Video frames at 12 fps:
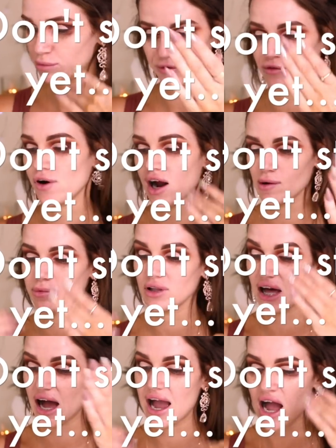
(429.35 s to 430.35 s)
it before I
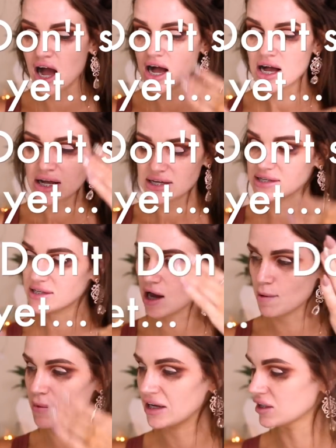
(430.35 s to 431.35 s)
apply
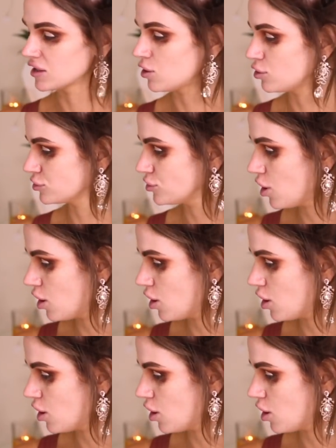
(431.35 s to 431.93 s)
some glitter on